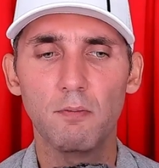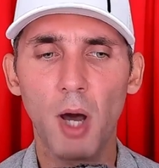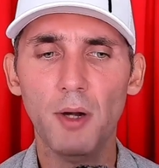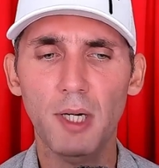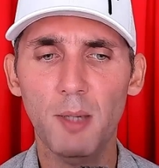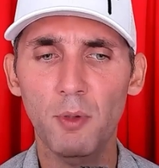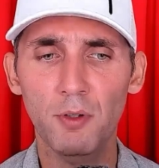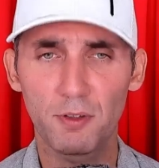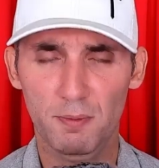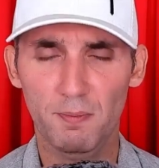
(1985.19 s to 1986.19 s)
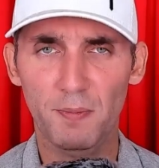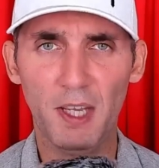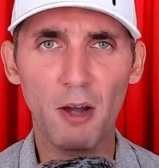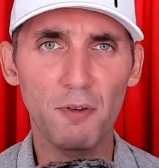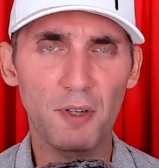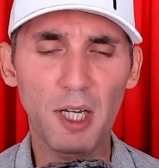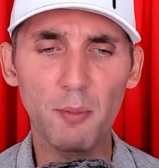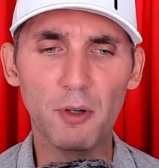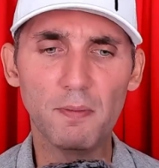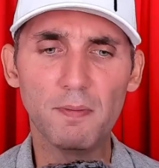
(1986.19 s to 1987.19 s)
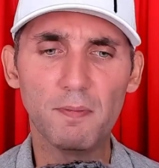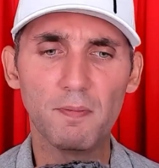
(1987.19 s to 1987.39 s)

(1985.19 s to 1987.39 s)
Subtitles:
Modern Hebrews counterfeit Hebrew.